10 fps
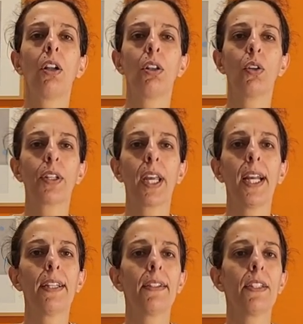are
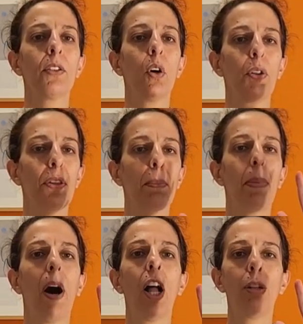located on
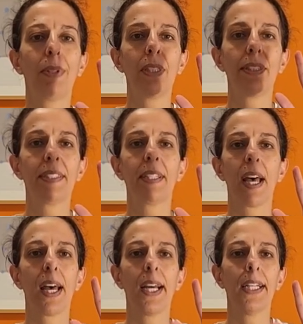the palmar
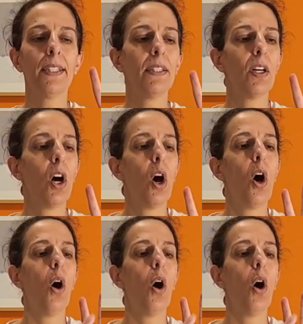side